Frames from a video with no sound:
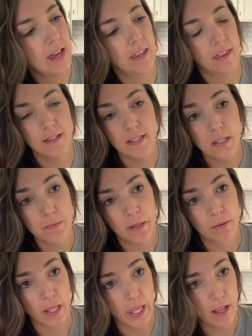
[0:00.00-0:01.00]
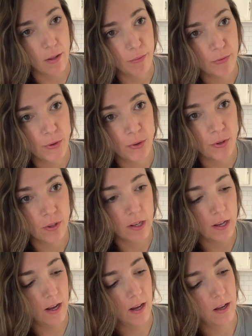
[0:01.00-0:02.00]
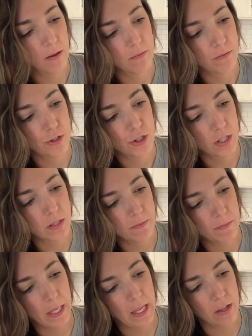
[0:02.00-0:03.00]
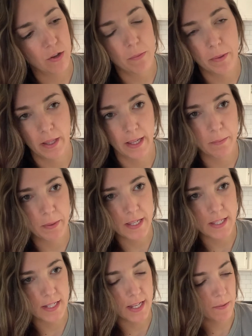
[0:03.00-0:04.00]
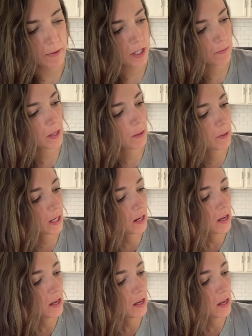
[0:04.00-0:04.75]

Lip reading: This has been really helpful. Just because you could put like a piece of tape or something, but